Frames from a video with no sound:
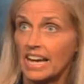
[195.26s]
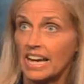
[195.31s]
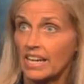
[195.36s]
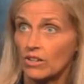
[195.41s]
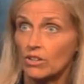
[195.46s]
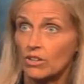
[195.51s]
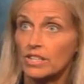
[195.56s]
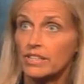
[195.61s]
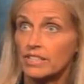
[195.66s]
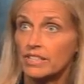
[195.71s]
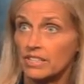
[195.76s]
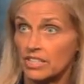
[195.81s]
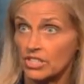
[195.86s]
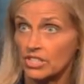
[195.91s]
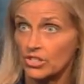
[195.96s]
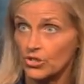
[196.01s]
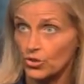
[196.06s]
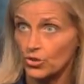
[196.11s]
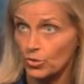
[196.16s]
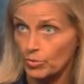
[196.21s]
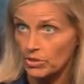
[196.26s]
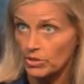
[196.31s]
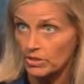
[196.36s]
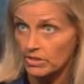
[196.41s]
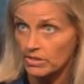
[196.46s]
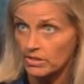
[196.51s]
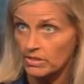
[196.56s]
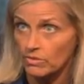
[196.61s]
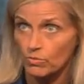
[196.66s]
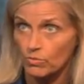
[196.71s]
not only the
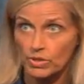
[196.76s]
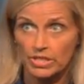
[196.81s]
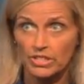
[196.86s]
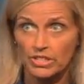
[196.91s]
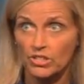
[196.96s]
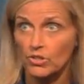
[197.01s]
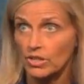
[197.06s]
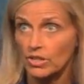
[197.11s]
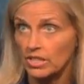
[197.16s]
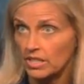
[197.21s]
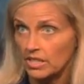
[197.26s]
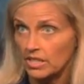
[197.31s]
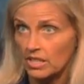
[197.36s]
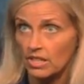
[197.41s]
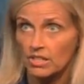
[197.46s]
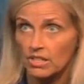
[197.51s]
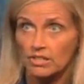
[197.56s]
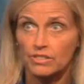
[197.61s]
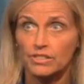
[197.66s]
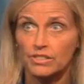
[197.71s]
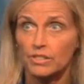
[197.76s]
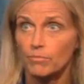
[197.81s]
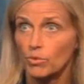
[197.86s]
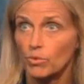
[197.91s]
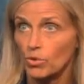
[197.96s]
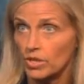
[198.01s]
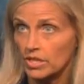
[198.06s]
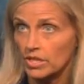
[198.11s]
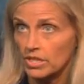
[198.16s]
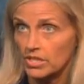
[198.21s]
consumers with their credit cards, their
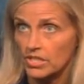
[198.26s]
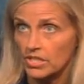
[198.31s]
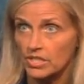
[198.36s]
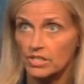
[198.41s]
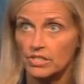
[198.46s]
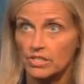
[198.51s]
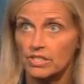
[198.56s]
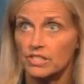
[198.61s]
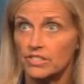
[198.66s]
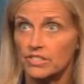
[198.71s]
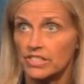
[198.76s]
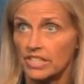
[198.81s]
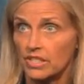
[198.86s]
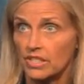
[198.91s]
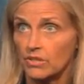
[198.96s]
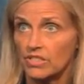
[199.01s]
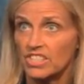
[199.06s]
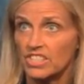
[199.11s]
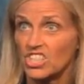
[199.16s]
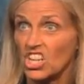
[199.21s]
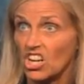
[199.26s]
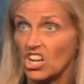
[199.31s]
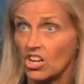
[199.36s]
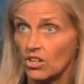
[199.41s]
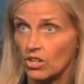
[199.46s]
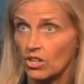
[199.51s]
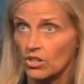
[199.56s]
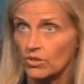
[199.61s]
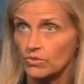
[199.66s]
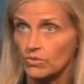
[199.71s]
mortgages, etc., their
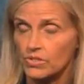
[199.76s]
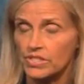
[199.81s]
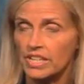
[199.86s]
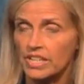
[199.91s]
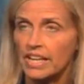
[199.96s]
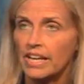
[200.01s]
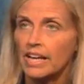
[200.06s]
car loans,